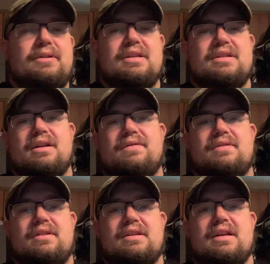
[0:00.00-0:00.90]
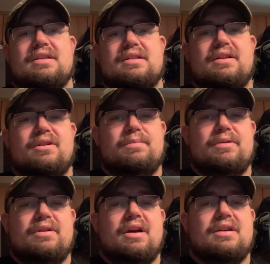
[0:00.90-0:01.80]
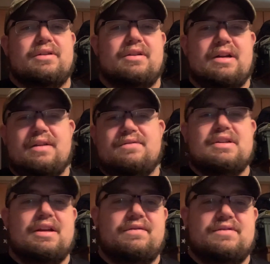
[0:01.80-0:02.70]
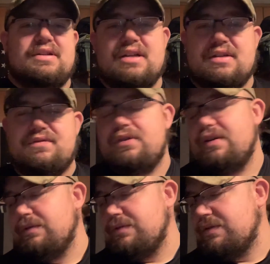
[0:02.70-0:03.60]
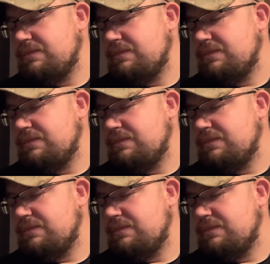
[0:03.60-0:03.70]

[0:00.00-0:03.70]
this stuff to the test, and I hope you guys are going to have safe, successful years.